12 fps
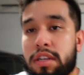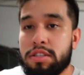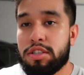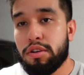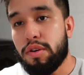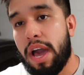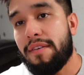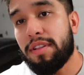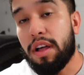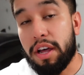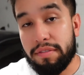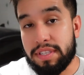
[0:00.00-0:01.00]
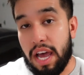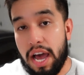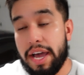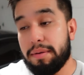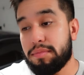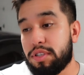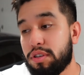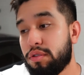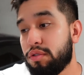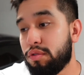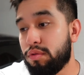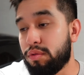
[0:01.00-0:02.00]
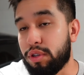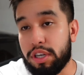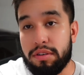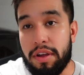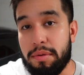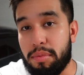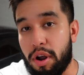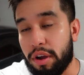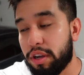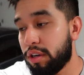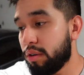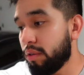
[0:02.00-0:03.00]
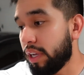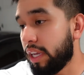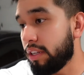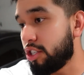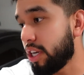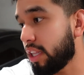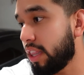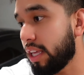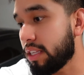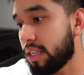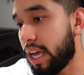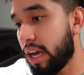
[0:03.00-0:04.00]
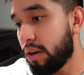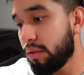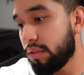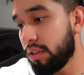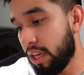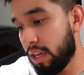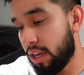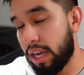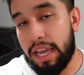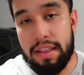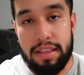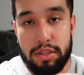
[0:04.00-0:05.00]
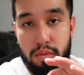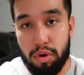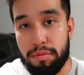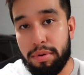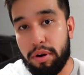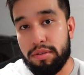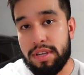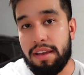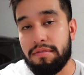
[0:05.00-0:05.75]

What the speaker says: And so you have a lot of time to look around the Bronco and check things out. Again, these were prototype